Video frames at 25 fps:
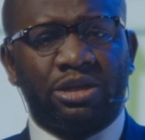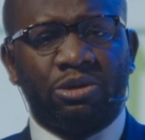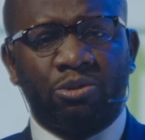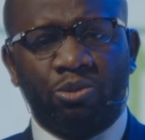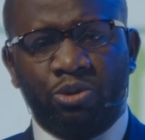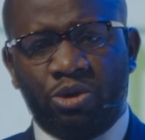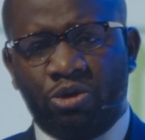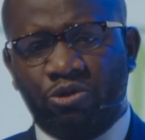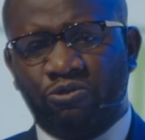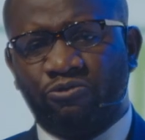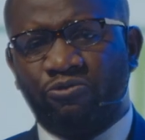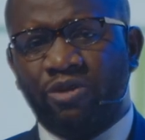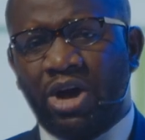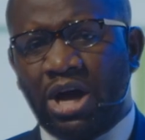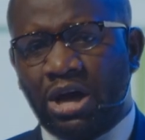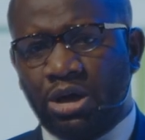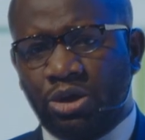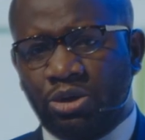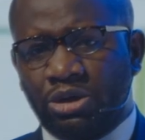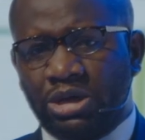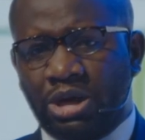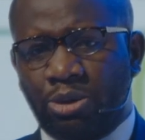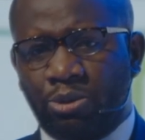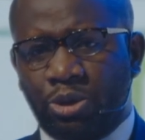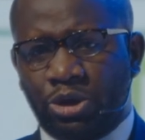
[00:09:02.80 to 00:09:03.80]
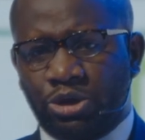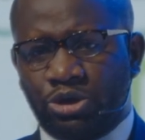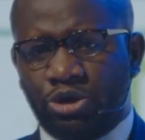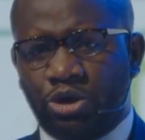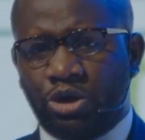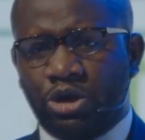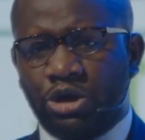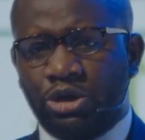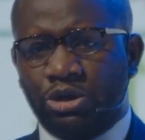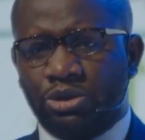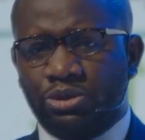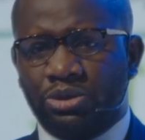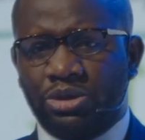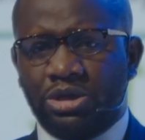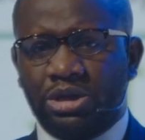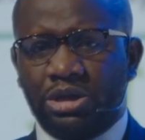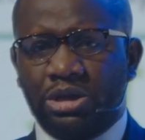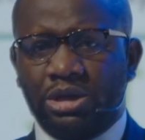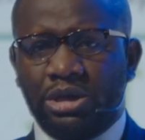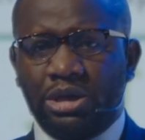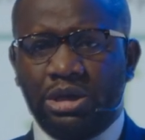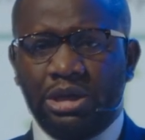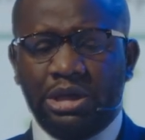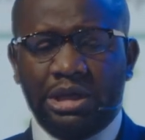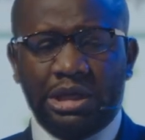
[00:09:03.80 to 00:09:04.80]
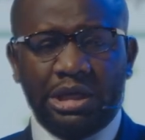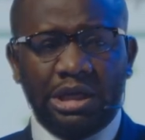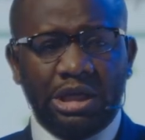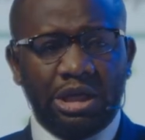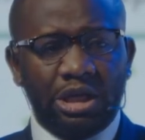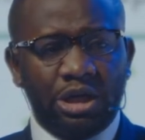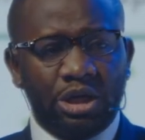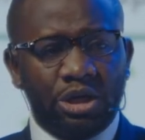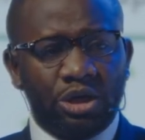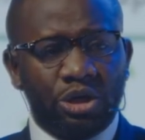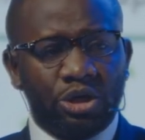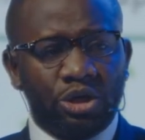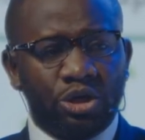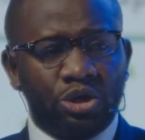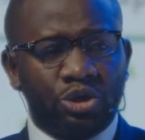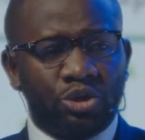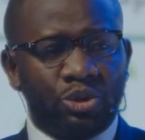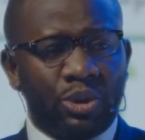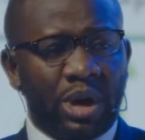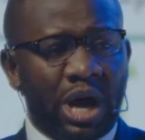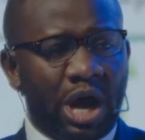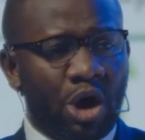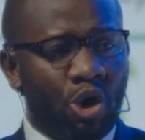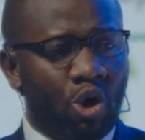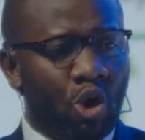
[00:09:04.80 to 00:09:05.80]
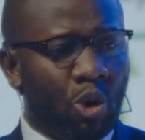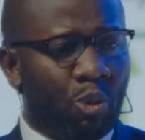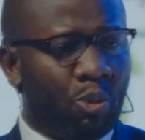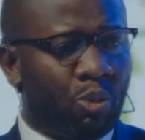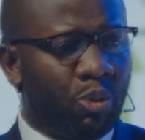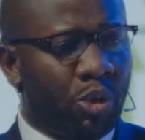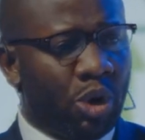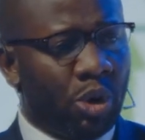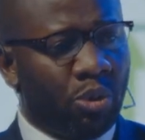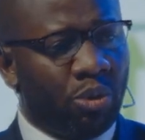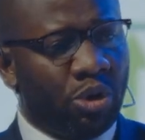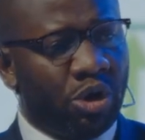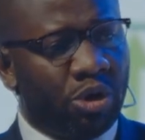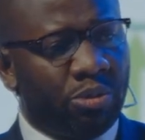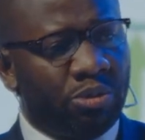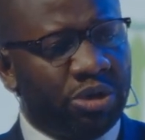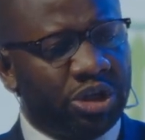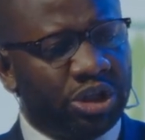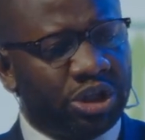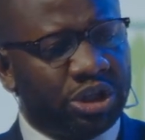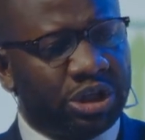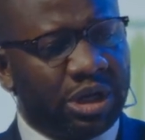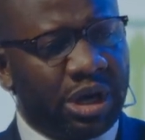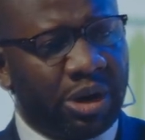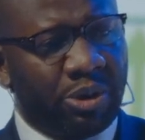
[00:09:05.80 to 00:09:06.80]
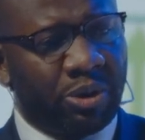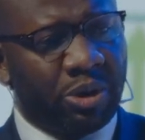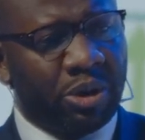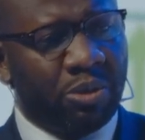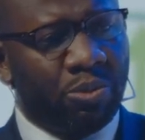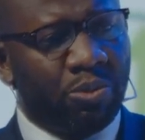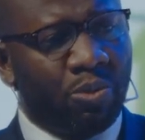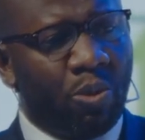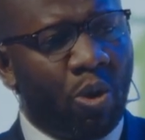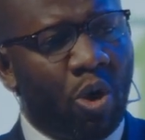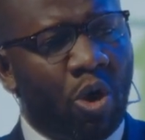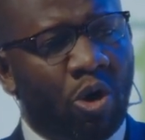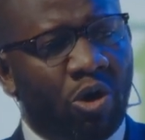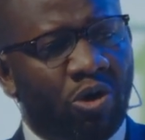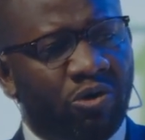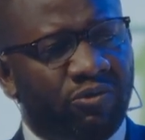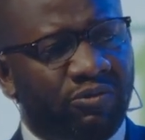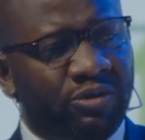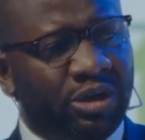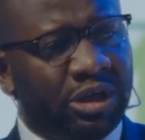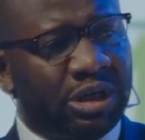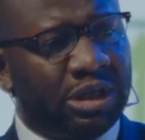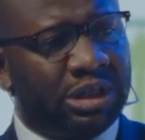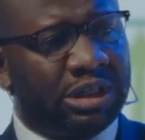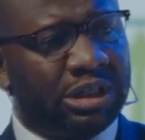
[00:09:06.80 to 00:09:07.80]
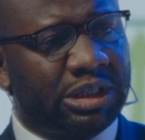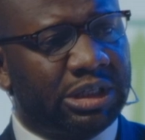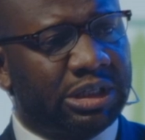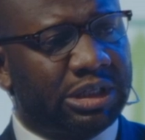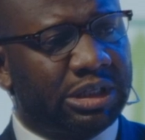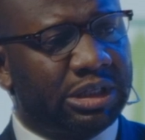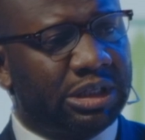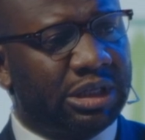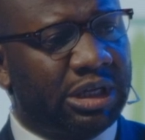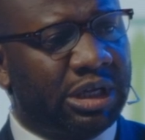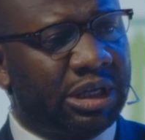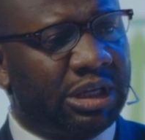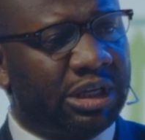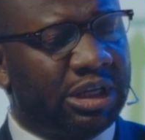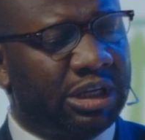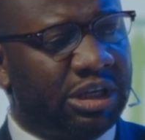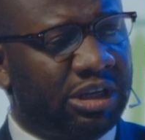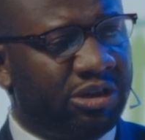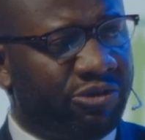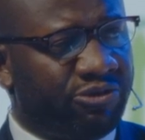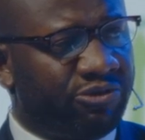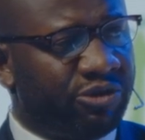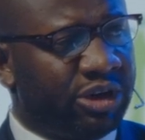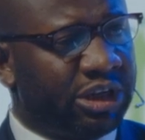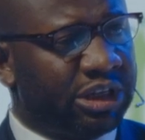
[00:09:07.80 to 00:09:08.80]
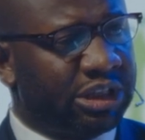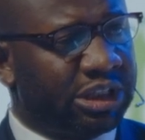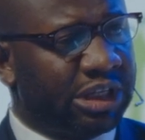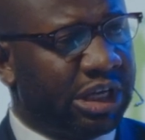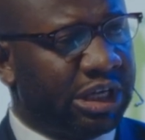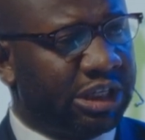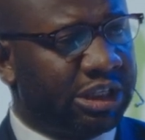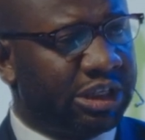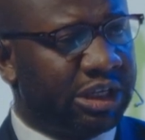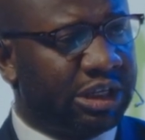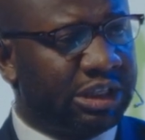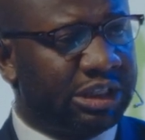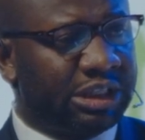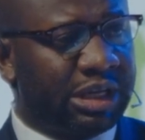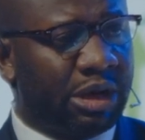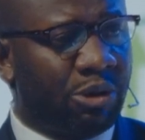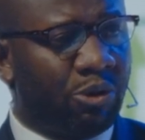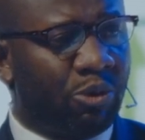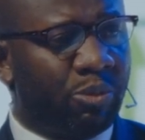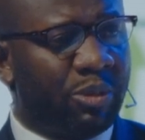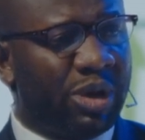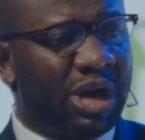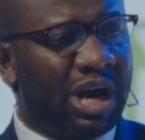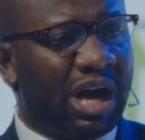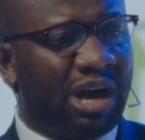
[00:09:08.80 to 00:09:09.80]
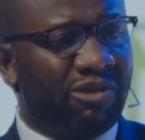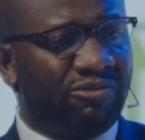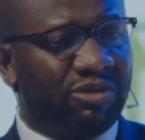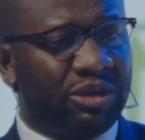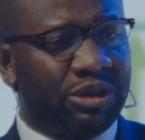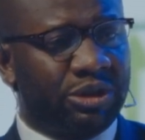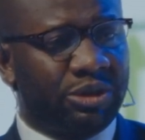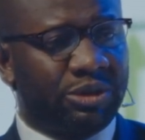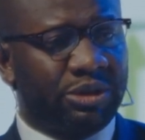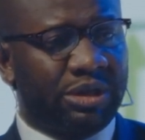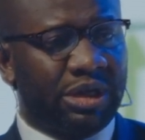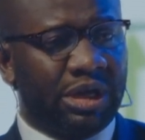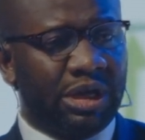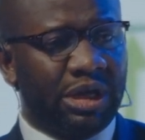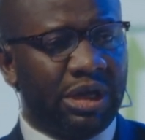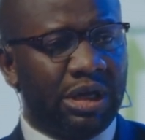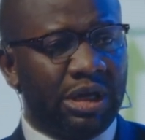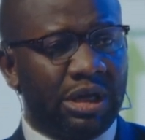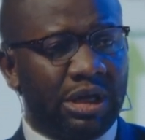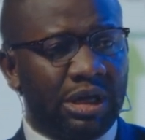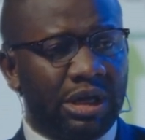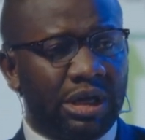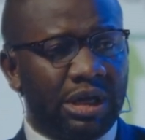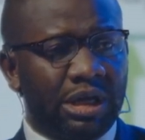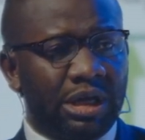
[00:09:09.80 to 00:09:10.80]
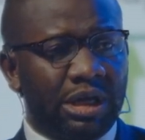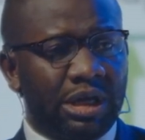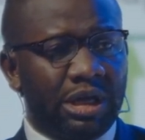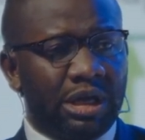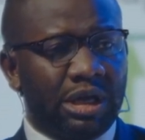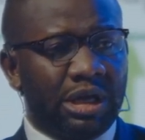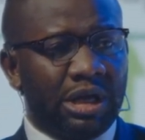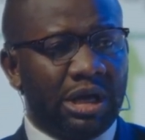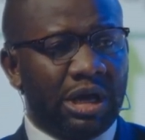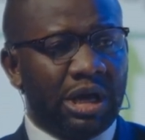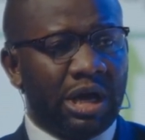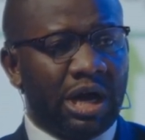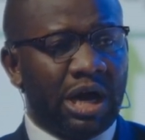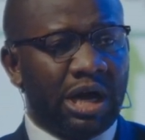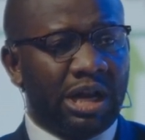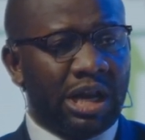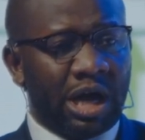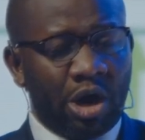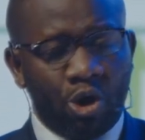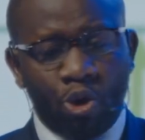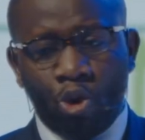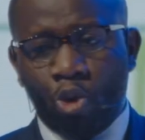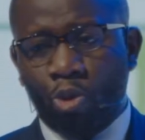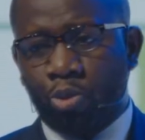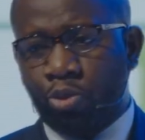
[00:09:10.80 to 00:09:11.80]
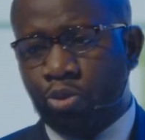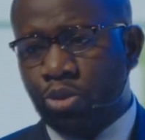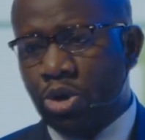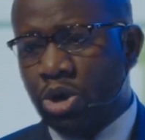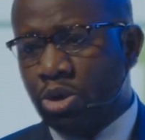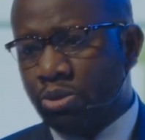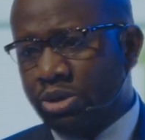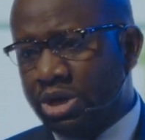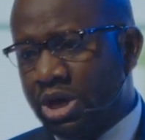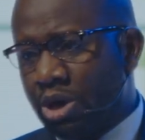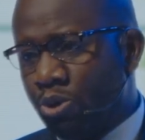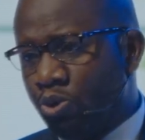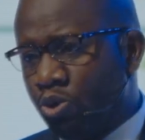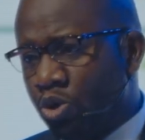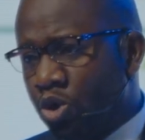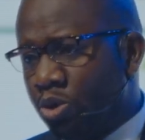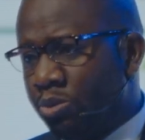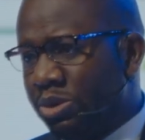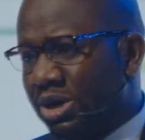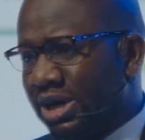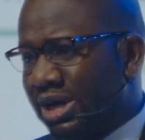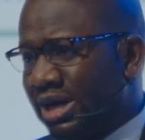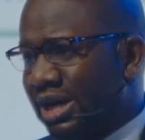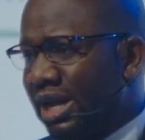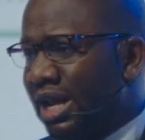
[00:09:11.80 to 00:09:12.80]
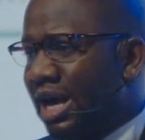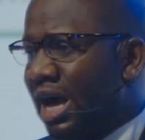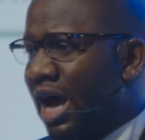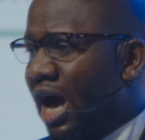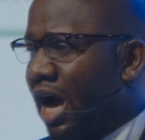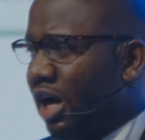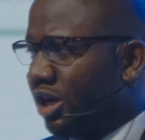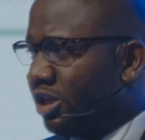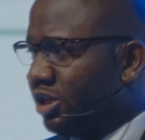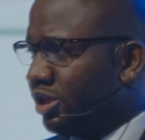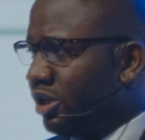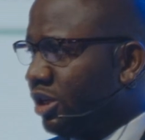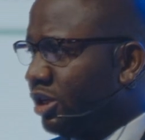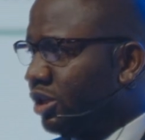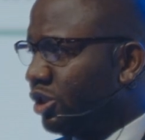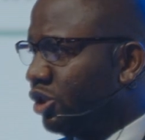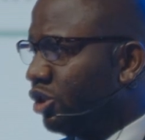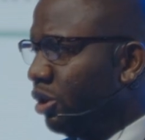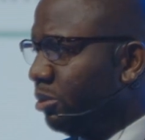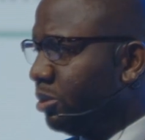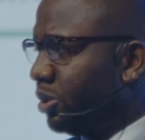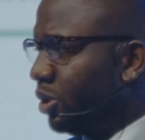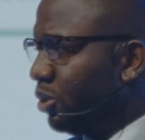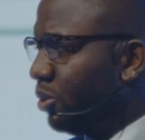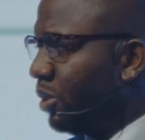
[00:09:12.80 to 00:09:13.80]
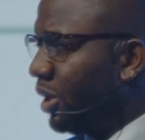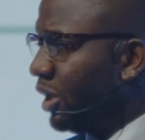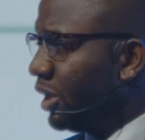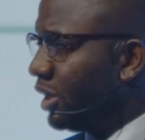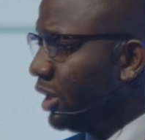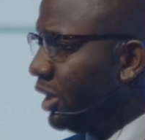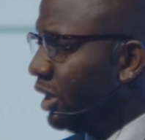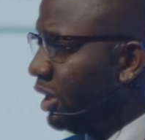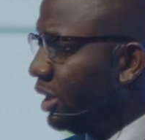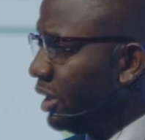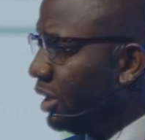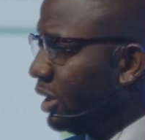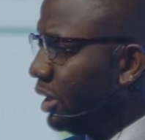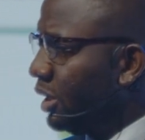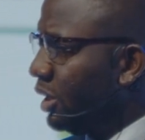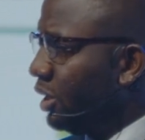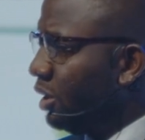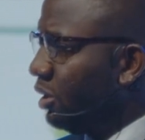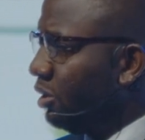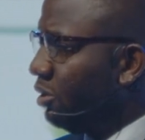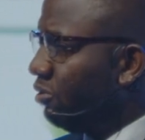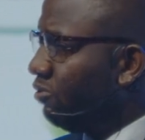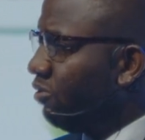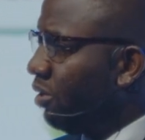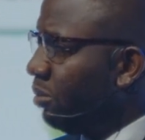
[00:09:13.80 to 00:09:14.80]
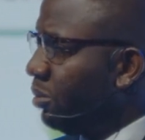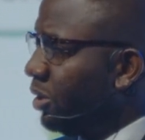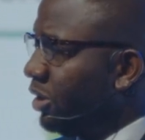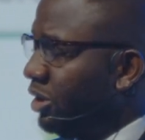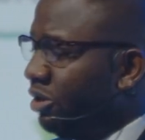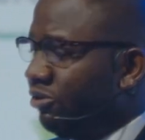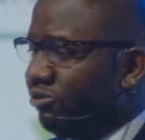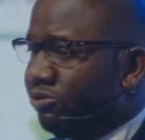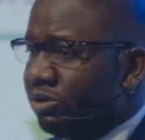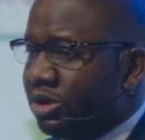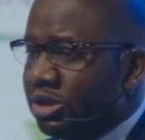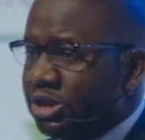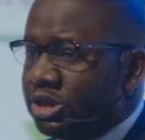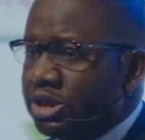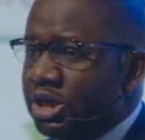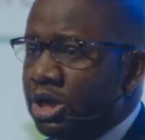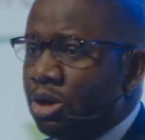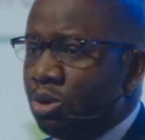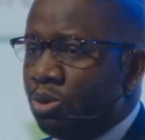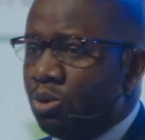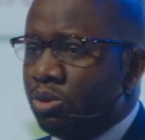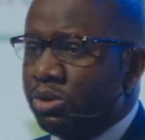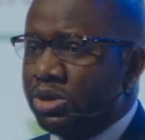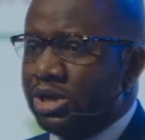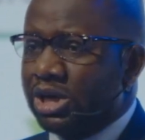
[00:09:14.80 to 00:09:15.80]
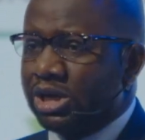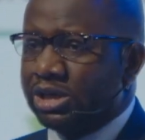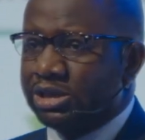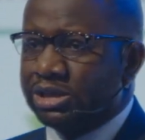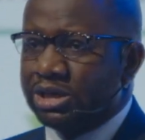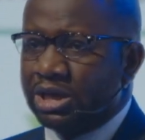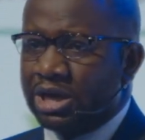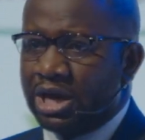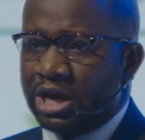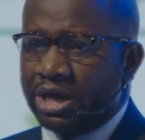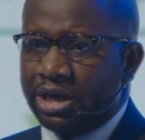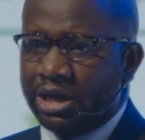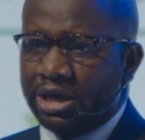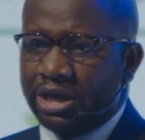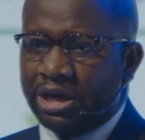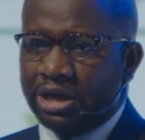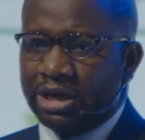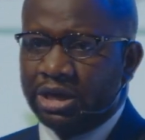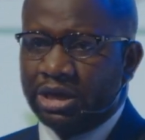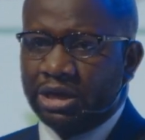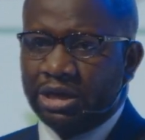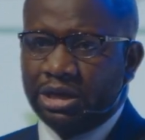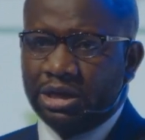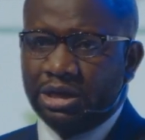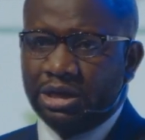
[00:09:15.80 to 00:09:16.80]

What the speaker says: the real value that we're talking today. So I hope we will be sharing more of this in the different sessions that we'll be having today. And I hope there will be clear action subsequently from the different stakeholders that are here